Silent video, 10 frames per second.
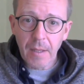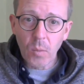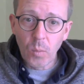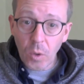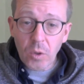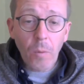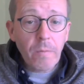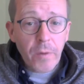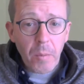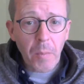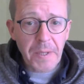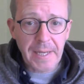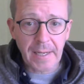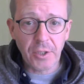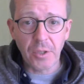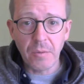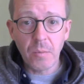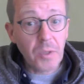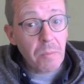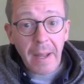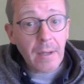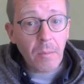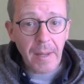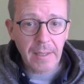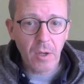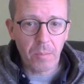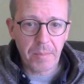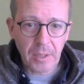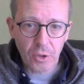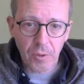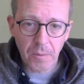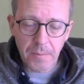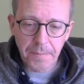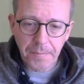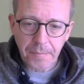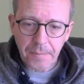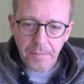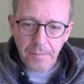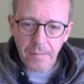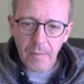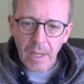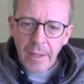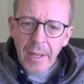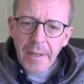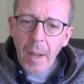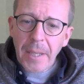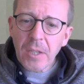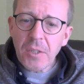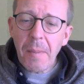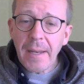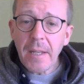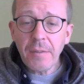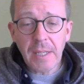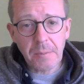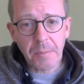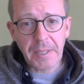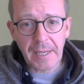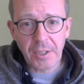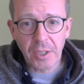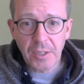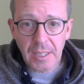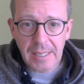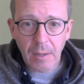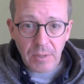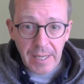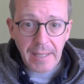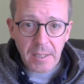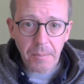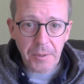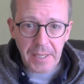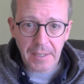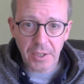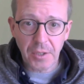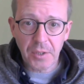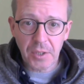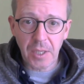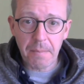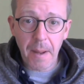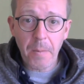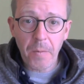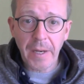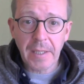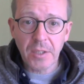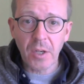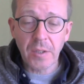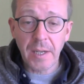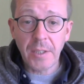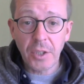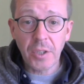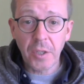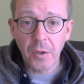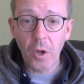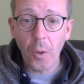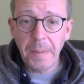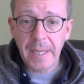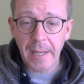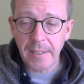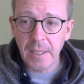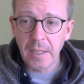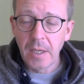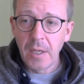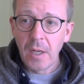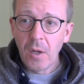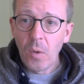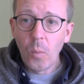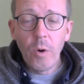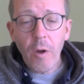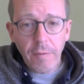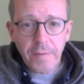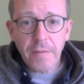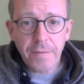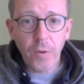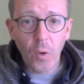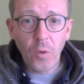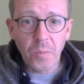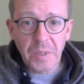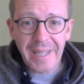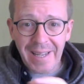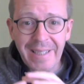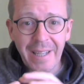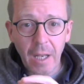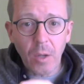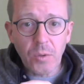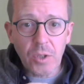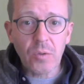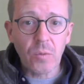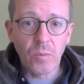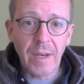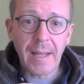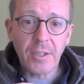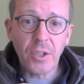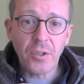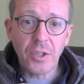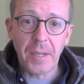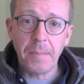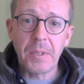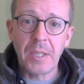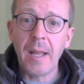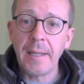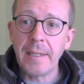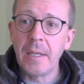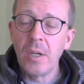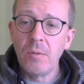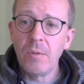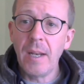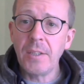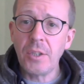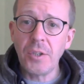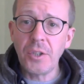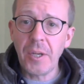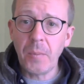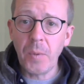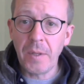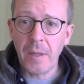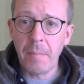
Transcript: will come from a prediction, which may or may not be true. Now, because many of these predictions, these outdated predictions that memory reconsolidation can update, were often formed in close relationships, like relationship with a